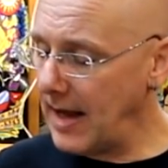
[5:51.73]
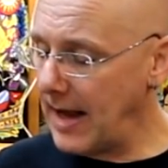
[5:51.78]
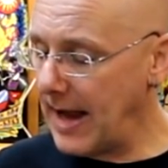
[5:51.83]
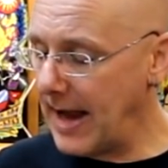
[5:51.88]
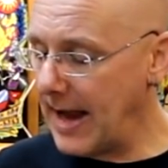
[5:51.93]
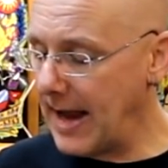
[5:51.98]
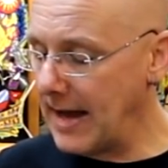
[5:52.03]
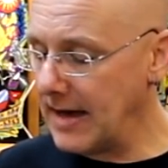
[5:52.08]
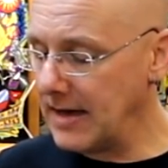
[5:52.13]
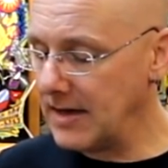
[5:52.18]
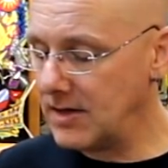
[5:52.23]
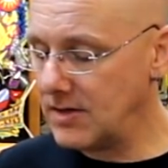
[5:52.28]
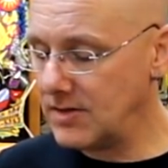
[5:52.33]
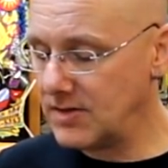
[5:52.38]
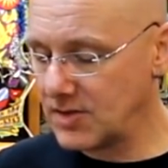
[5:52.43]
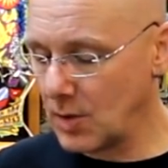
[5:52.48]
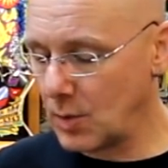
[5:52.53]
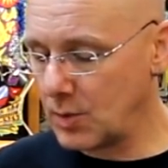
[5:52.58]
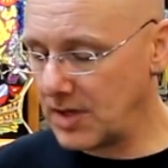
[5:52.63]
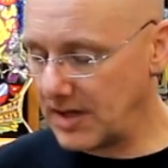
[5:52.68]
And
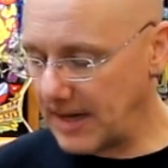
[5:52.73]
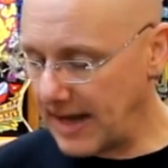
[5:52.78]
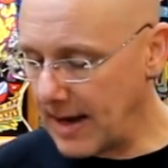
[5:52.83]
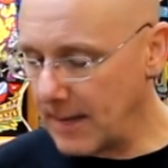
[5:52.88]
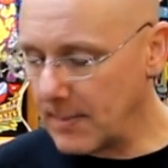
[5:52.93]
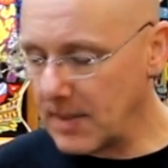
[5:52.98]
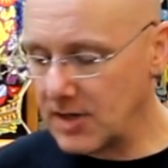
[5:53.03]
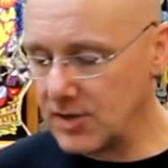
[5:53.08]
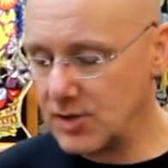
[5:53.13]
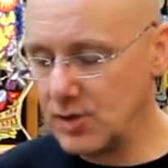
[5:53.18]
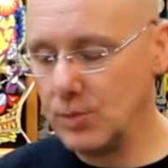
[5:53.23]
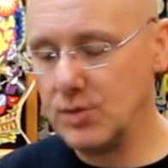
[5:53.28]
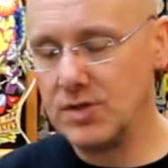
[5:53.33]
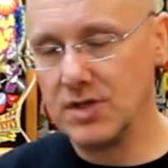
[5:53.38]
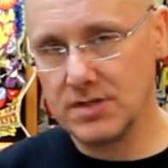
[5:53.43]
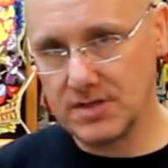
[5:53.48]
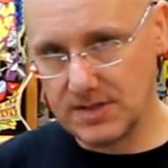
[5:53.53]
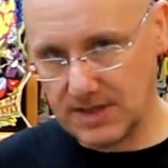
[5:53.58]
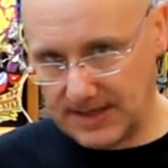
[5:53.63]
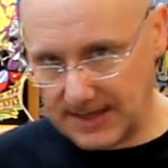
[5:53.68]
so today I'm going to shoot
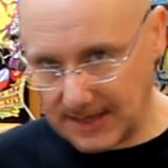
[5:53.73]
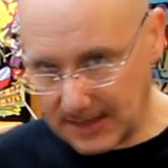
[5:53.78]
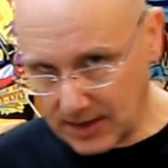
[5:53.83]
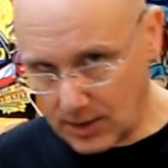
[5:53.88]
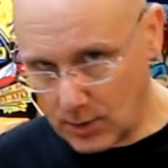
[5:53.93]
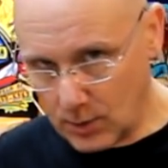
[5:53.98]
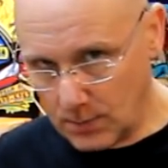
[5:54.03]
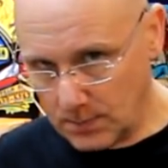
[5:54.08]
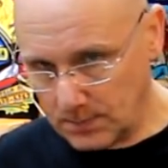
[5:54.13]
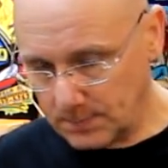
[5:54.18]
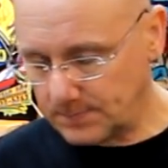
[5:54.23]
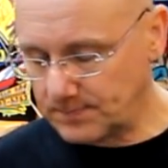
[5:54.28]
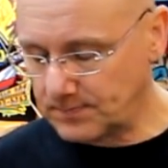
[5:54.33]
just the yellow.